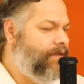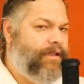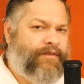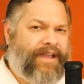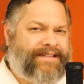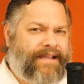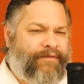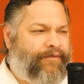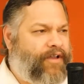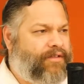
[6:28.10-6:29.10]
if you guys
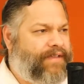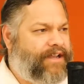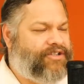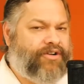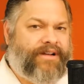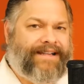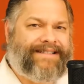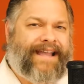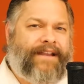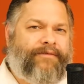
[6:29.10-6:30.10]
hadn't followed that journey, it's
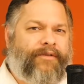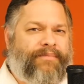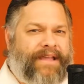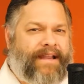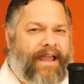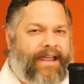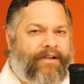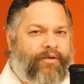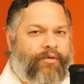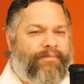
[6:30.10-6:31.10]
kind of a BNI
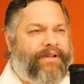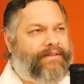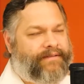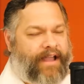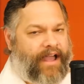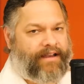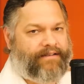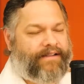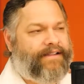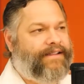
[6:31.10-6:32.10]
group, but not.
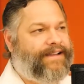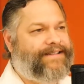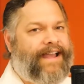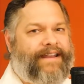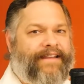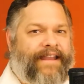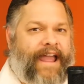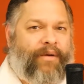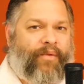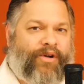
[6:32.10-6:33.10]
It's not
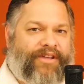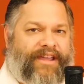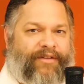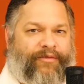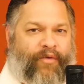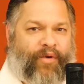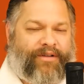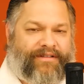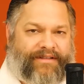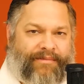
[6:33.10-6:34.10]
networking
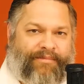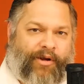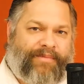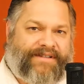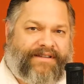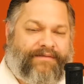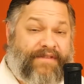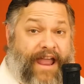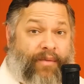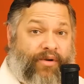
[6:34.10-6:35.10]
for the purpose of
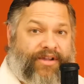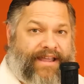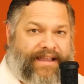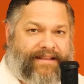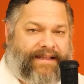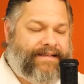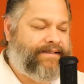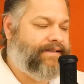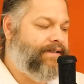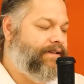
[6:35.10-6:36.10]
networking in
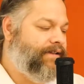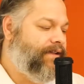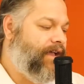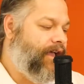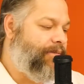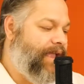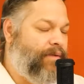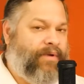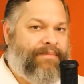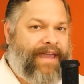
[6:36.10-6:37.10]
leads. Um,
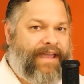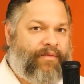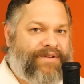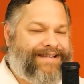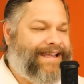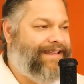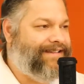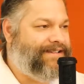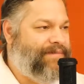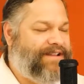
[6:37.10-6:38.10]
and we pay a
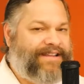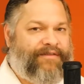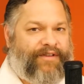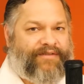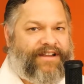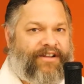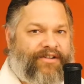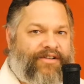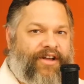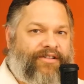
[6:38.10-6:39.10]
ridiculous amount, it's like
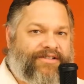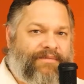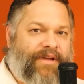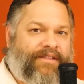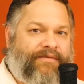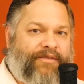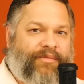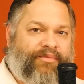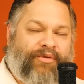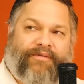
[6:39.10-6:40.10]
$1,500 a month for the
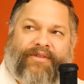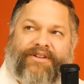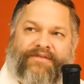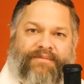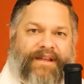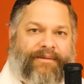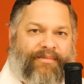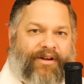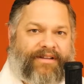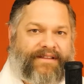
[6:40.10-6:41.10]
privilege of being
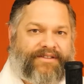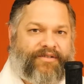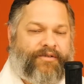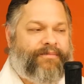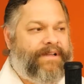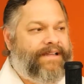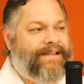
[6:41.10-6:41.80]
part of this group.